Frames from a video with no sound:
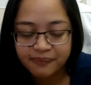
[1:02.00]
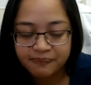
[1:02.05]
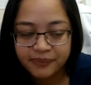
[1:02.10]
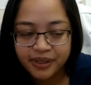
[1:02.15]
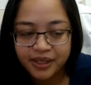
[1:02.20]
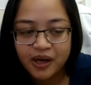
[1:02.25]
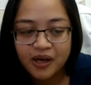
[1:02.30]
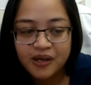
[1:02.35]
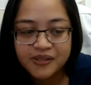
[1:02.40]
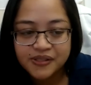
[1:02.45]

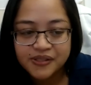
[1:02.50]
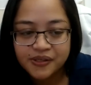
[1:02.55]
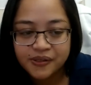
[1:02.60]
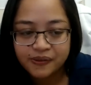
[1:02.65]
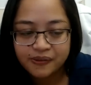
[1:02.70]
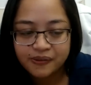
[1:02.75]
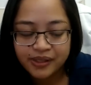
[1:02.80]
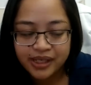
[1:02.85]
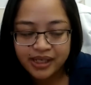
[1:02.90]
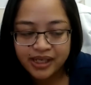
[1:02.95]
but
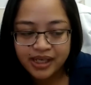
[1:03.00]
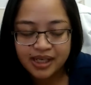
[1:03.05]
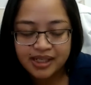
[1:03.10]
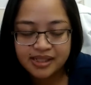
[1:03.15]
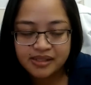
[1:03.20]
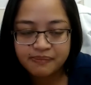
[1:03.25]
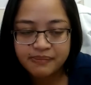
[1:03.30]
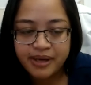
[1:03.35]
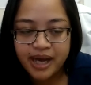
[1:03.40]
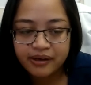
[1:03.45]
also has
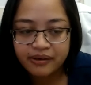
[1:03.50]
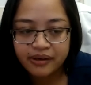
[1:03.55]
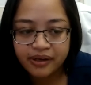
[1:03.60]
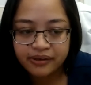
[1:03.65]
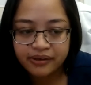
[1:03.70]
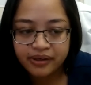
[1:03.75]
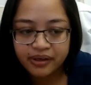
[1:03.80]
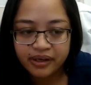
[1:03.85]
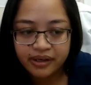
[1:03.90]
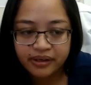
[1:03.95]
a
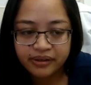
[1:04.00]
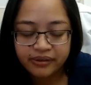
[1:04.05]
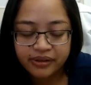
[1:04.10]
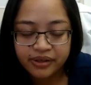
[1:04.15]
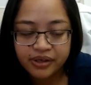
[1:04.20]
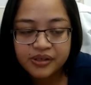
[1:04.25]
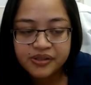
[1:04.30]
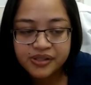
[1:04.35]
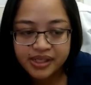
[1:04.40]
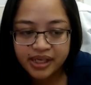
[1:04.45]
background on
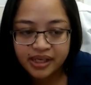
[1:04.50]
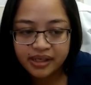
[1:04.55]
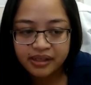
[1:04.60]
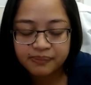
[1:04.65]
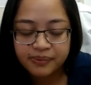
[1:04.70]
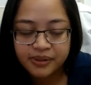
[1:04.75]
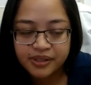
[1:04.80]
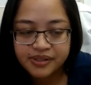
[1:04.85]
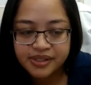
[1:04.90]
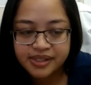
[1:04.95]
nursing
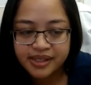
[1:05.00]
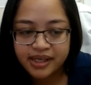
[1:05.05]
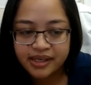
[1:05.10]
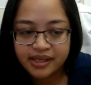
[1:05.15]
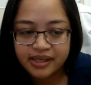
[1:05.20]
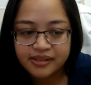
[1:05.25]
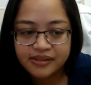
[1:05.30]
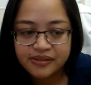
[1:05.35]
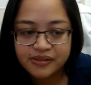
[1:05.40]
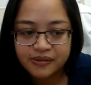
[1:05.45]
per
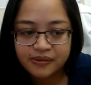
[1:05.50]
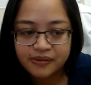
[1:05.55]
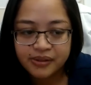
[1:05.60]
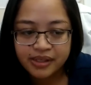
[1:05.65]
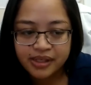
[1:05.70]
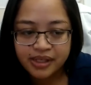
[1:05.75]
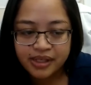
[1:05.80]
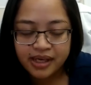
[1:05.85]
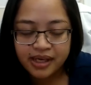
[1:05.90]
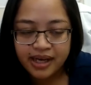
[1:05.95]
se. So
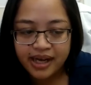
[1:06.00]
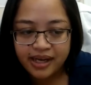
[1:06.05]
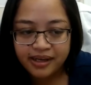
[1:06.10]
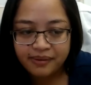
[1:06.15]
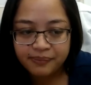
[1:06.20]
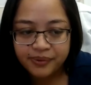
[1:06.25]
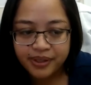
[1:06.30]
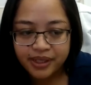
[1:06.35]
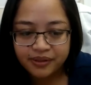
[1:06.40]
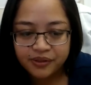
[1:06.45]
I
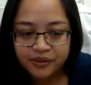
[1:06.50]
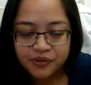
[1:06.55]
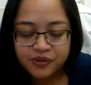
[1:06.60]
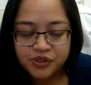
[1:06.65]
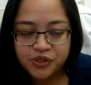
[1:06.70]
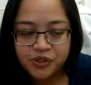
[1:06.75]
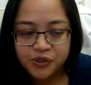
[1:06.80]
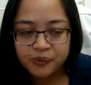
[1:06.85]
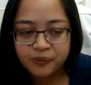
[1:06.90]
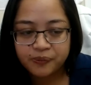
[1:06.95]
bring those
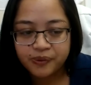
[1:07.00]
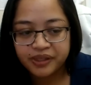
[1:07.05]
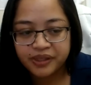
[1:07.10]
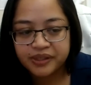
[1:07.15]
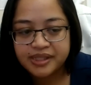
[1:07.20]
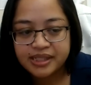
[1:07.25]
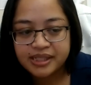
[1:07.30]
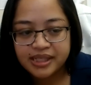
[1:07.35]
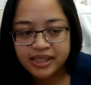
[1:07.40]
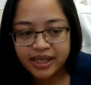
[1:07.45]
two
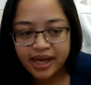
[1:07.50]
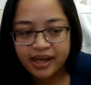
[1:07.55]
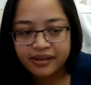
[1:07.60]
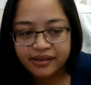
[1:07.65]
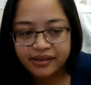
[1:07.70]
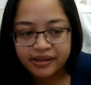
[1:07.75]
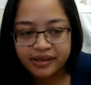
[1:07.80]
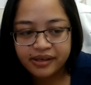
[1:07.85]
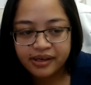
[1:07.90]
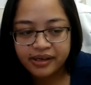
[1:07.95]
worlds
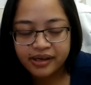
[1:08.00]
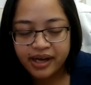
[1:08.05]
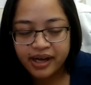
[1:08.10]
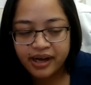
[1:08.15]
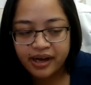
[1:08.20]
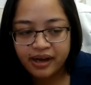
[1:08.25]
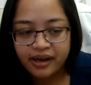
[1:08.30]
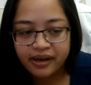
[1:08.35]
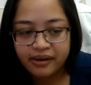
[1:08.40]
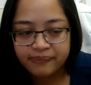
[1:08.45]
together,
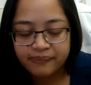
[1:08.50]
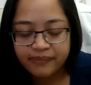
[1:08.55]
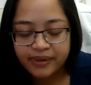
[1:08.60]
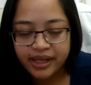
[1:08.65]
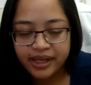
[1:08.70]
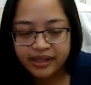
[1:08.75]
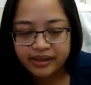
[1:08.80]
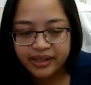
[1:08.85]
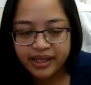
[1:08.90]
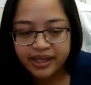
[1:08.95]

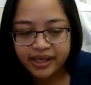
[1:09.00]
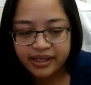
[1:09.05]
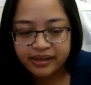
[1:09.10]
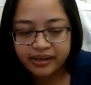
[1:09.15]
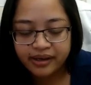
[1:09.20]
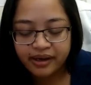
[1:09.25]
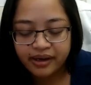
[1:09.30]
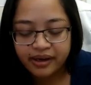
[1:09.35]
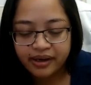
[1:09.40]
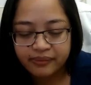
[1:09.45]
and then
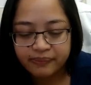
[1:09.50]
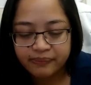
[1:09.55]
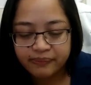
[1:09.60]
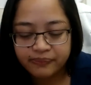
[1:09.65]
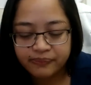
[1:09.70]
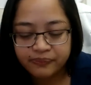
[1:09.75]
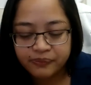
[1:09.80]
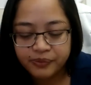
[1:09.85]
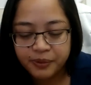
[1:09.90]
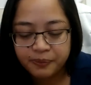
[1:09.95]

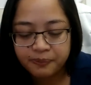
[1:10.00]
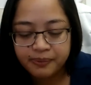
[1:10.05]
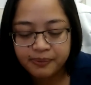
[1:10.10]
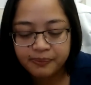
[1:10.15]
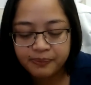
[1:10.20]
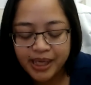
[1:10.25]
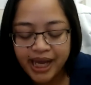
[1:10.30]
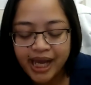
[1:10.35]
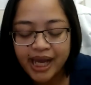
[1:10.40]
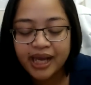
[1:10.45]
we
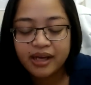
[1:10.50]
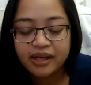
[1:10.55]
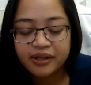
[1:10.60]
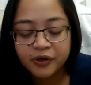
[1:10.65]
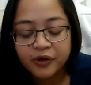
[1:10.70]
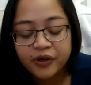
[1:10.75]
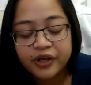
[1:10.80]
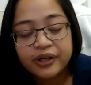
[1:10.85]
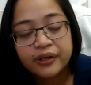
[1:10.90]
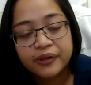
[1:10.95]
play a
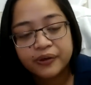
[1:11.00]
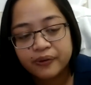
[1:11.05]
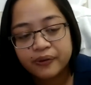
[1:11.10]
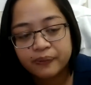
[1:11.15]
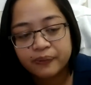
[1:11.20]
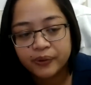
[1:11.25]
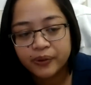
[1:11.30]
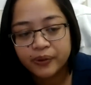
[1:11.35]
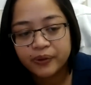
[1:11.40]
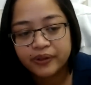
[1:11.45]
critical
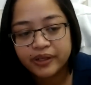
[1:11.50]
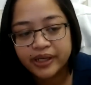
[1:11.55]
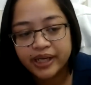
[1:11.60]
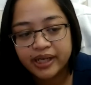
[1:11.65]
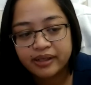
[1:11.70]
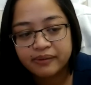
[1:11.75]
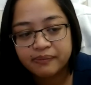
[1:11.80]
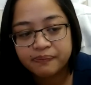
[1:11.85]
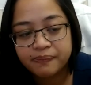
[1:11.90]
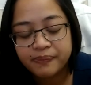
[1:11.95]
role
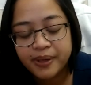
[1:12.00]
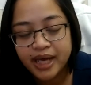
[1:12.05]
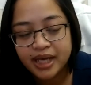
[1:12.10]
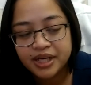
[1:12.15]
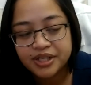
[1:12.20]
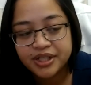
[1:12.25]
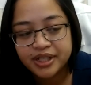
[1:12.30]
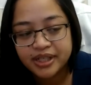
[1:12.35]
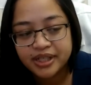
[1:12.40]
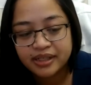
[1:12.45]
in
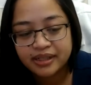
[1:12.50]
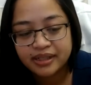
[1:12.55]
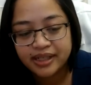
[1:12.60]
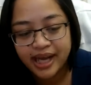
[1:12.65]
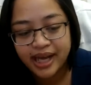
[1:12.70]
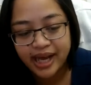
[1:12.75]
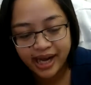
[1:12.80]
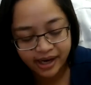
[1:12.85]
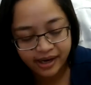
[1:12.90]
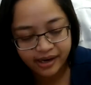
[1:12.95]
patient
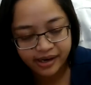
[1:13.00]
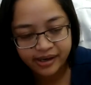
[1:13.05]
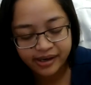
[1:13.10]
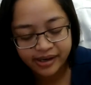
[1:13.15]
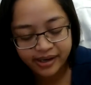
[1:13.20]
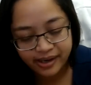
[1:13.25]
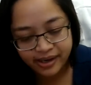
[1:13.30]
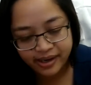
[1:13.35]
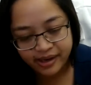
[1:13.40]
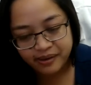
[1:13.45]
care
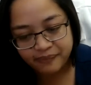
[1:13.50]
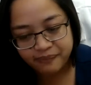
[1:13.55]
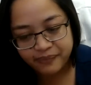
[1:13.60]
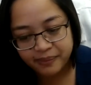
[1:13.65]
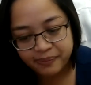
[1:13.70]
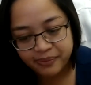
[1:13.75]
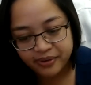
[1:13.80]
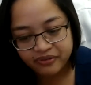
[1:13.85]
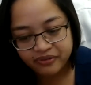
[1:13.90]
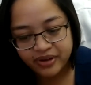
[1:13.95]
by
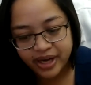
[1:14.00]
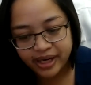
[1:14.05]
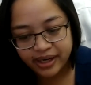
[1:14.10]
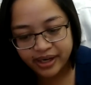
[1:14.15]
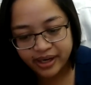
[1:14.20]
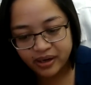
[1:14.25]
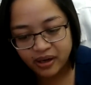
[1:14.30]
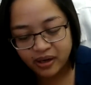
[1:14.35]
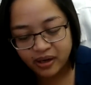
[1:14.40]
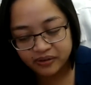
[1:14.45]

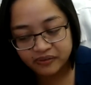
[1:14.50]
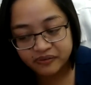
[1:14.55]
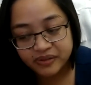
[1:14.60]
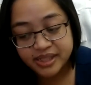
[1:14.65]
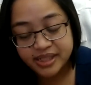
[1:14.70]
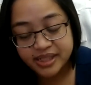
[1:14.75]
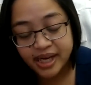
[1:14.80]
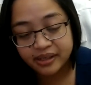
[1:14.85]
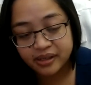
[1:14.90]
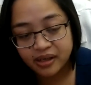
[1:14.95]
providing all of the
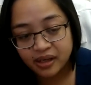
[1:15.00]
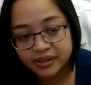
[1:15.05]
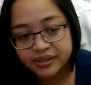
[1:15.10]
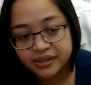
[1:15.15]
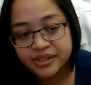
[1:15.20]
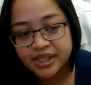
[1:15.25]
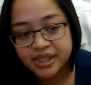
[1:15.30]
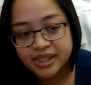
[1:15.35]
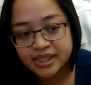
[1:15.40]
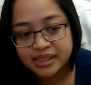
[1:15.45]

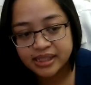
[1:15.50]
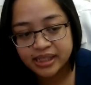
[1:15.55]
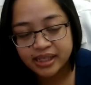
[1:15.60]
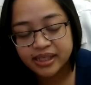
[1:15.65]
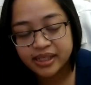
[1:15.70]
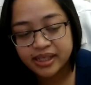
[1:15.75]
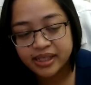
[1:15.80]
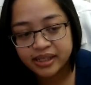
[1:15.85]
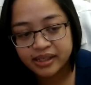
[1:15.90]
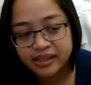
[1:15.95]
technologies
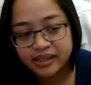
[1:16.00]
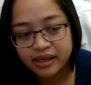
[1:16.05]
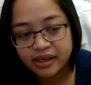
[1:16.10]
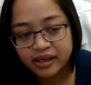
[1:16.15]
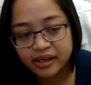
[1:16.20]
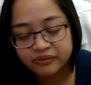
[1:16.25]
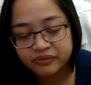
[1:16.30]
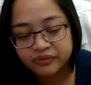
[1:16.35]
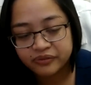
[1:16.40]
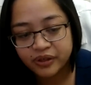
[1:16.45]
needed
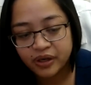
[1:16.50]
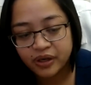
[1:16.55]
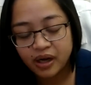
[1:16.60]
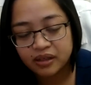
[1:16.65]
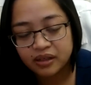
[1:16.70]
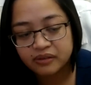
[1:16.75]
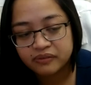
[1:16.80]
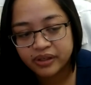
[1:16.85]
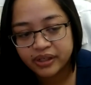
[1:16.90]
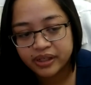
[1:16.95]
for
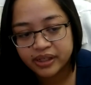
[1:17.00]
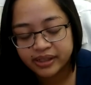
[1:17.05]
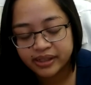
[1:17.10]
all of our